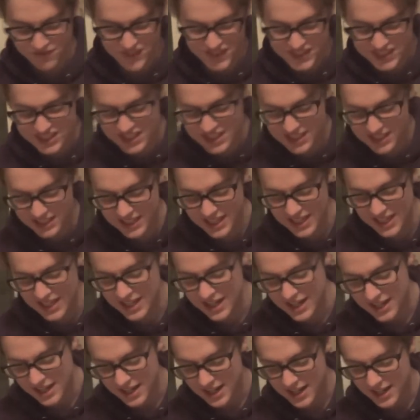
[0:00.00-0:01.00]

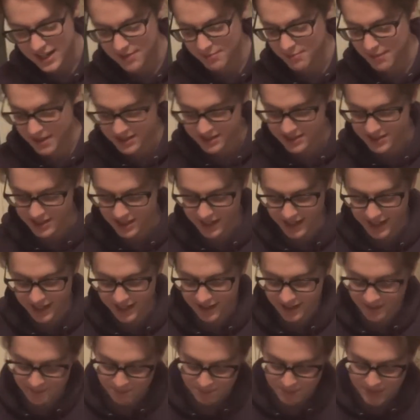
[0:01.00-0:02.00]
physically and
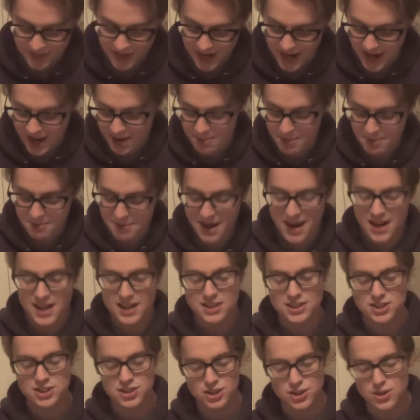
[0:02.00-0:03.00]
mentally. I am
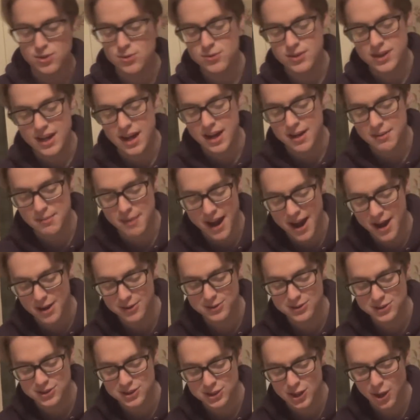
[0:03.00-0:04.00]
amazed you came
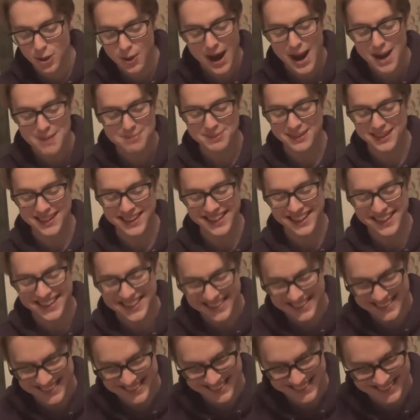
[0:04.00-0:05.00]
out so happy.
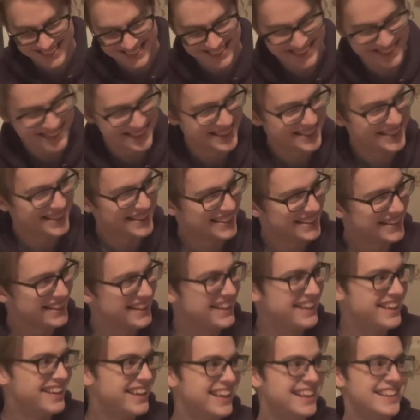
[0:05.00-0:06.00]

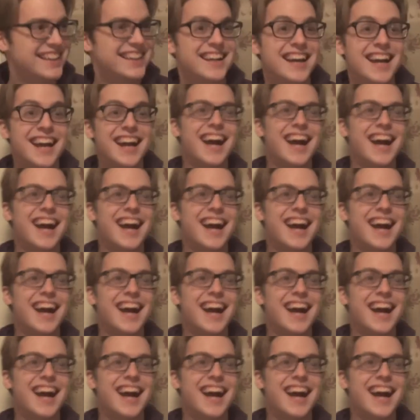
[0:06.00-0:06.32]
That's